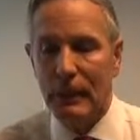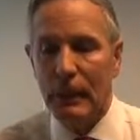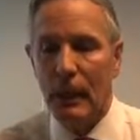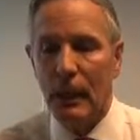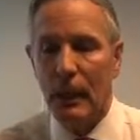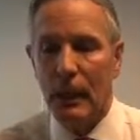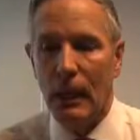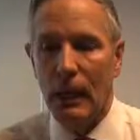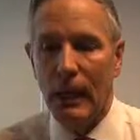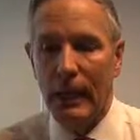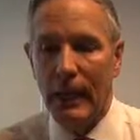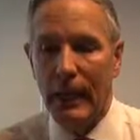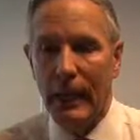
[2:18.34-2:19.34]

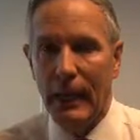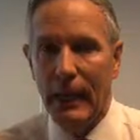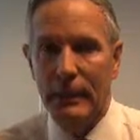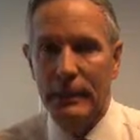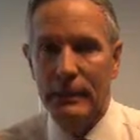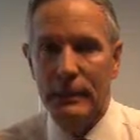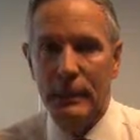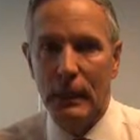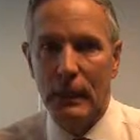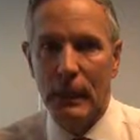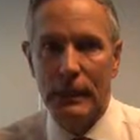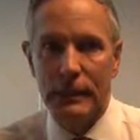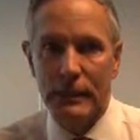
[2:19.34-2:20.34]
And a
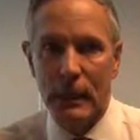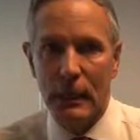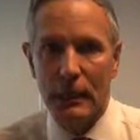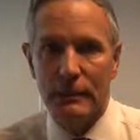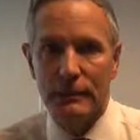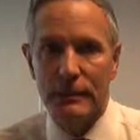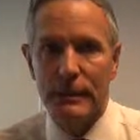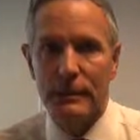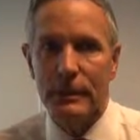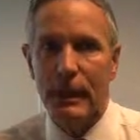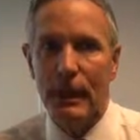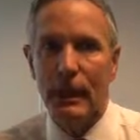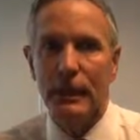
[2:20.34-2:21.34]
lot of times
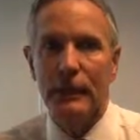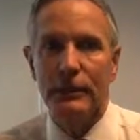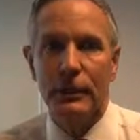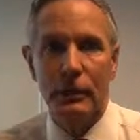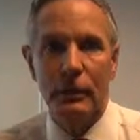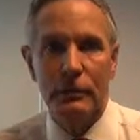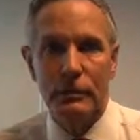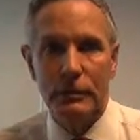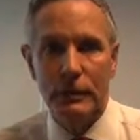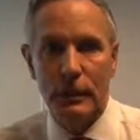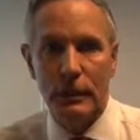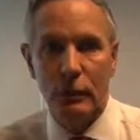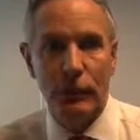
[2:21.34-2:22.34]
they don't
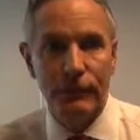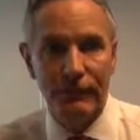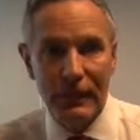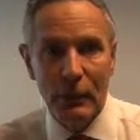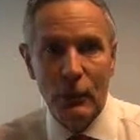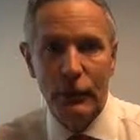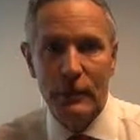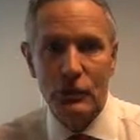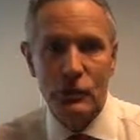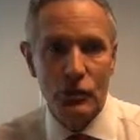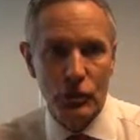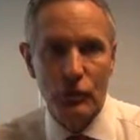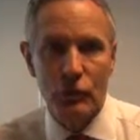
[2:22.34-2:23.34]
reveal this
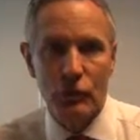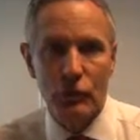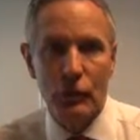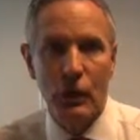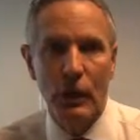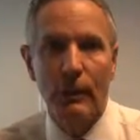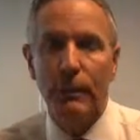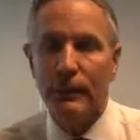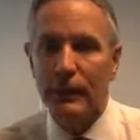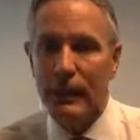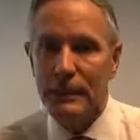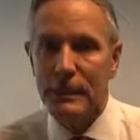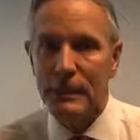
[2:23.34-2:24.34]
to you, but
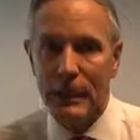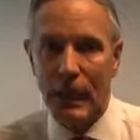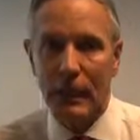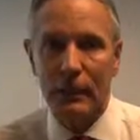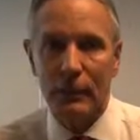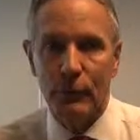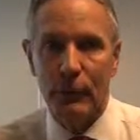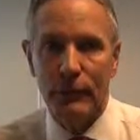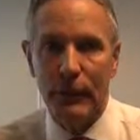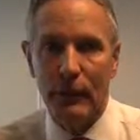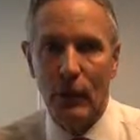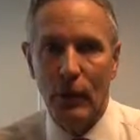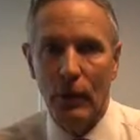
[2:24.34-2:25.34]
that's exactly what
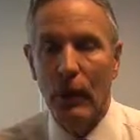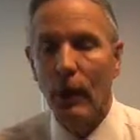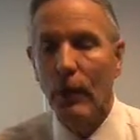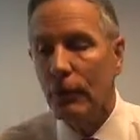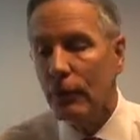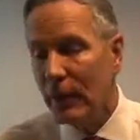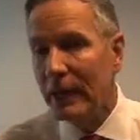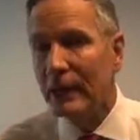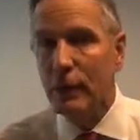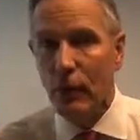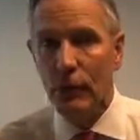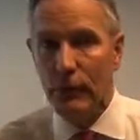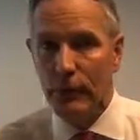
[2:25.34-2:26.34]
they are. They
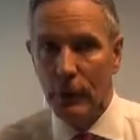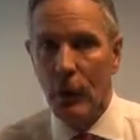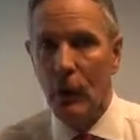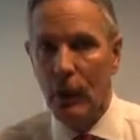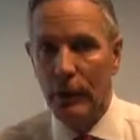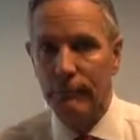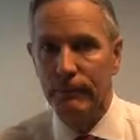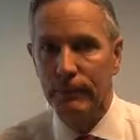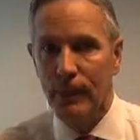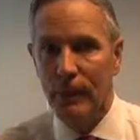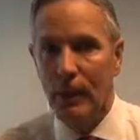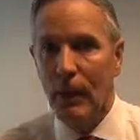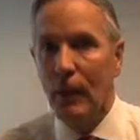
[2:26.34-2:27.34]
know the law.
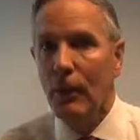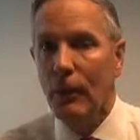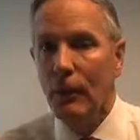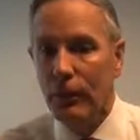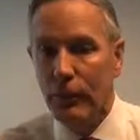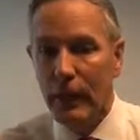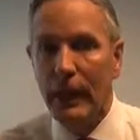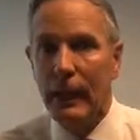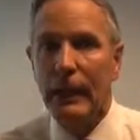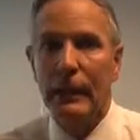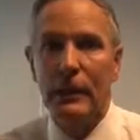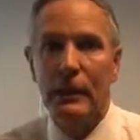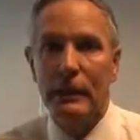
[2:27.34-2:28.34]

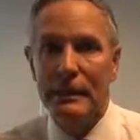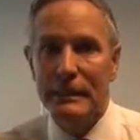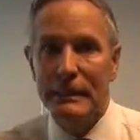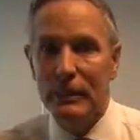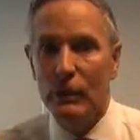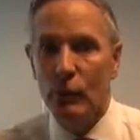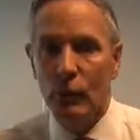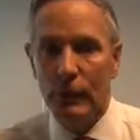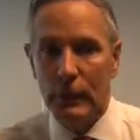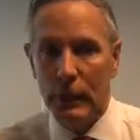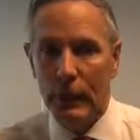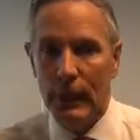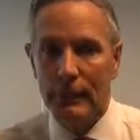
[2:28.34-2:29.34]
They deal with
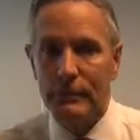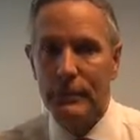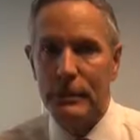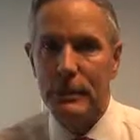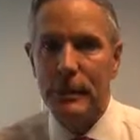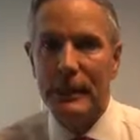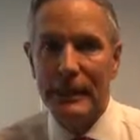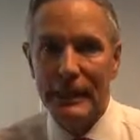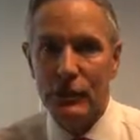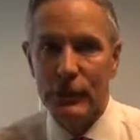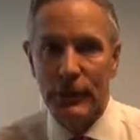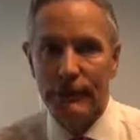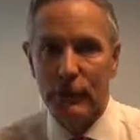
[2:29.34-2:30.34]
claims each
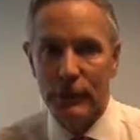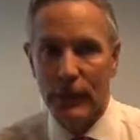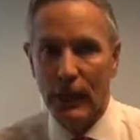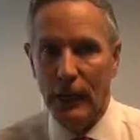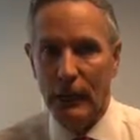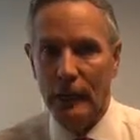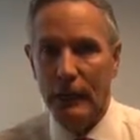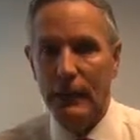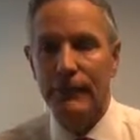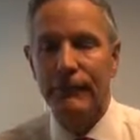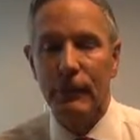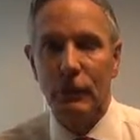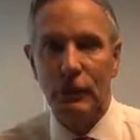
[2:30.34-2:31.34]
and every day.
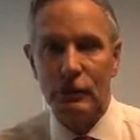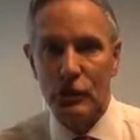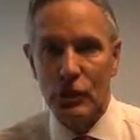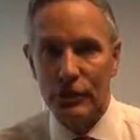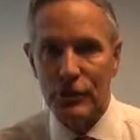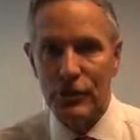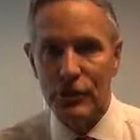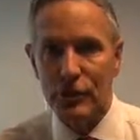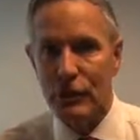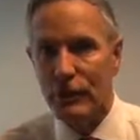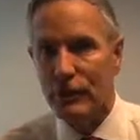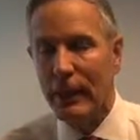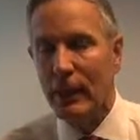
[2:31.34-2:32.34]
If they're adjusters,
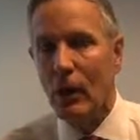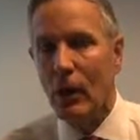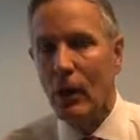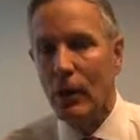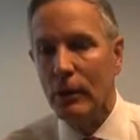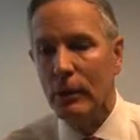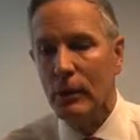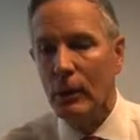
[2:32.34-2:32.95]
they go